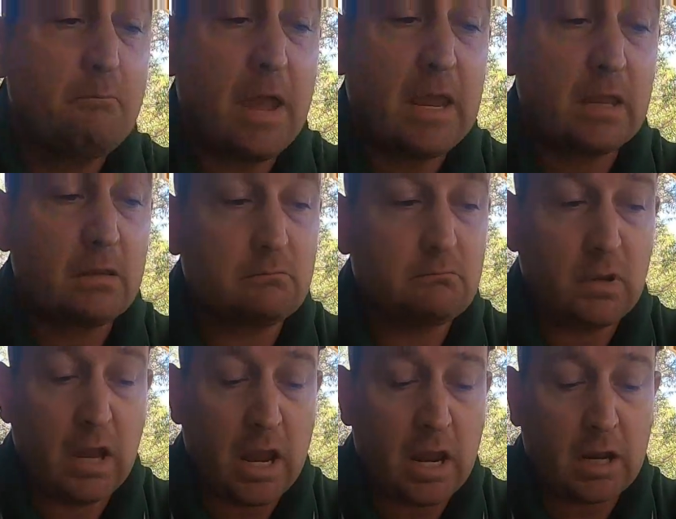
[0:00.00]
make it
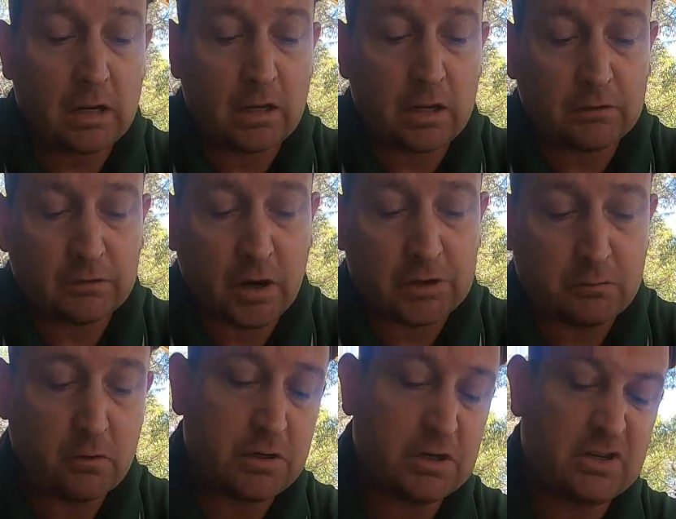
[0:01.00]
any size
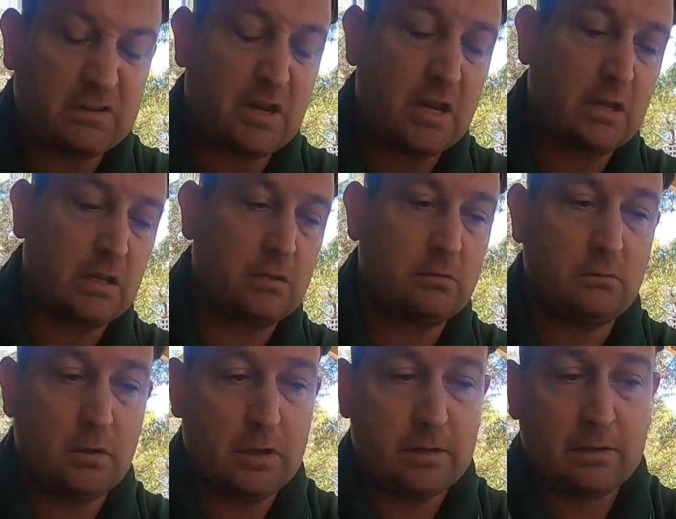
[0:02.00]
you want. You just need to
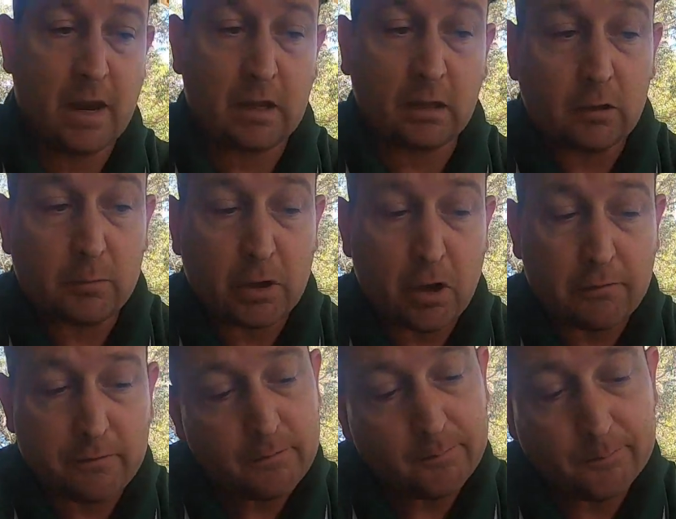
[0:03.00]
take a little bit
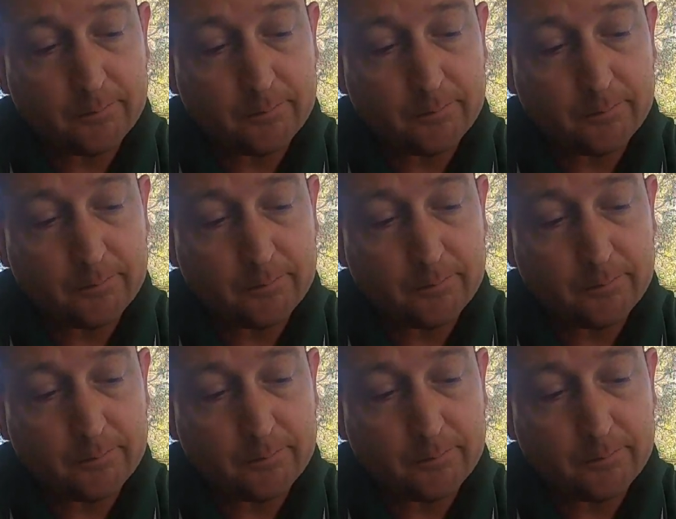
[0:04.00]
off.